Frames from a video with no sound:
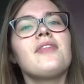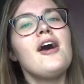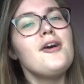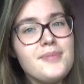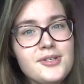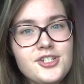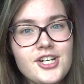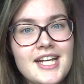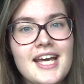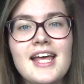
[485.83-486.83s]
Hope you
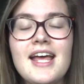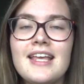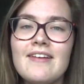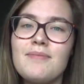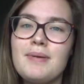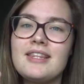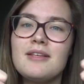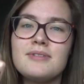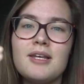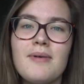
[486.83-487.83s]
enjoyed it. Give it a big
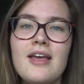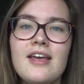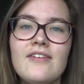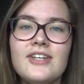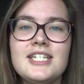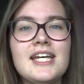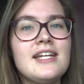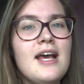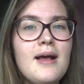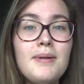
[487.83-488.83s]
thumbs up if you did.